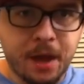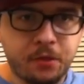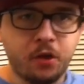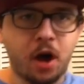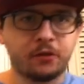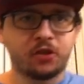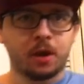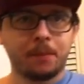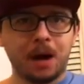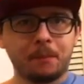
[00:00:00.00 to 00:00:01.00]
my thoughts
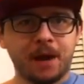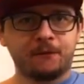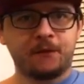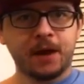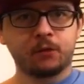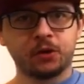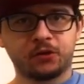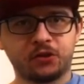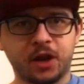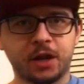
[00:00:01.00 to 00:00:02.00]
about my favorite
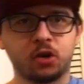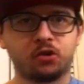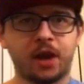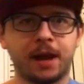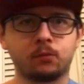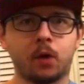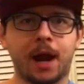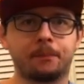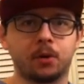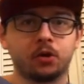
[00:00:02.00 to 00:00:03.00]
singers and
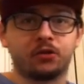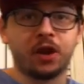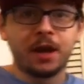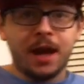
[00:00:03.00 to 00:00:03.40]
rappers,